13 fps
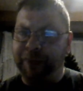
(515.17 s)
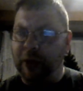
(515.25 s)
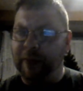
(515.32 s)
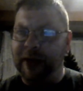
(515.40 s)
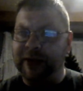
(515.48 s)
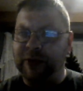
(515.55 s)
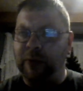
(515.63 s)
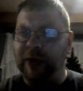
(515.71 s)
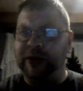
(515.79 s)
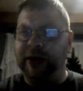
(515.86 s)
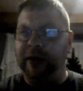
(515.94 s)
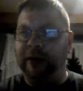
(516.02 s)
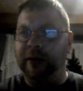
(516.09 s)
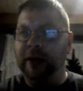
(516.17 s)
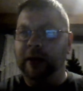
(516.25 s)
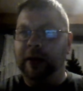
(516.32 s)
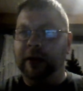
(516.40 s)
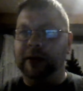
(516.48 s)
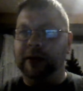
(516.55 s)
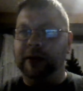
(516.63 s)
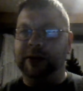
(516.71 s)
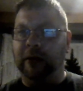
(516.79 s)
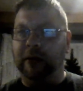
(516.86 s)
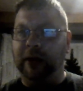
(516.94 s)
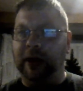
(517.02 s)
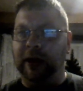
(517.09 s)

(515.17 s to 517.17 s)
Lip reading: Herman has a question here. So